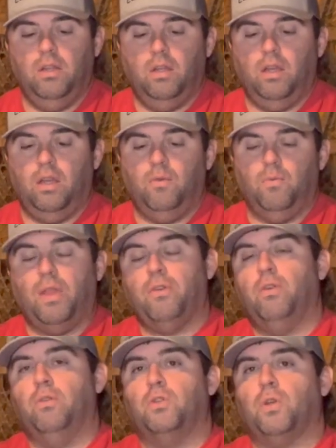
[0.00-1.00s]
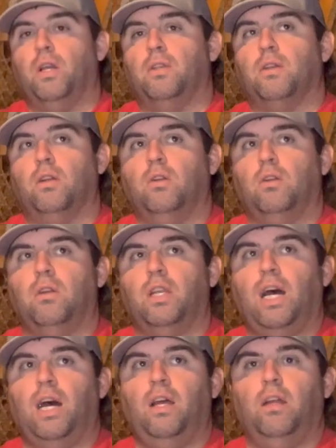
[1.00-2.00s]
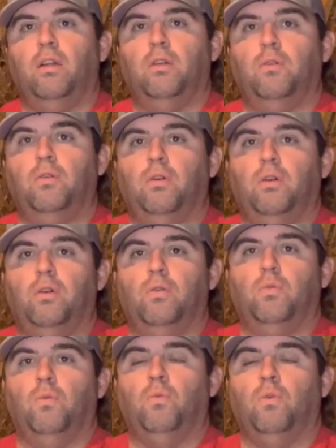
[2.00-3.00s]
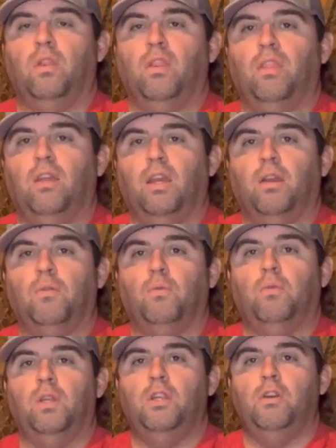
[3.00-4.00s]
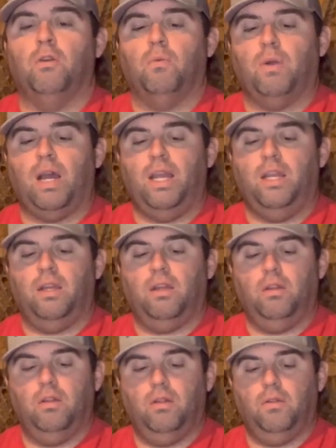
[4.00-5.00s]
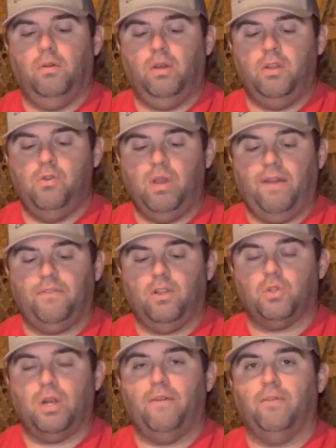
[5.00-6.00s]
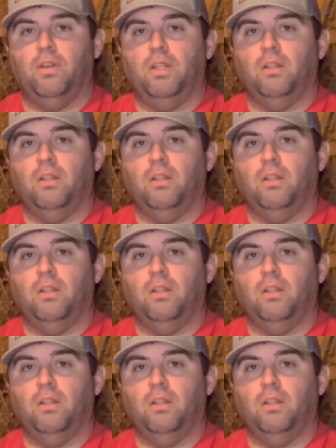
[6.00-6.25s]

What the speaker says: And whether the trails are good or not, one thing when you're riding and you have to travel in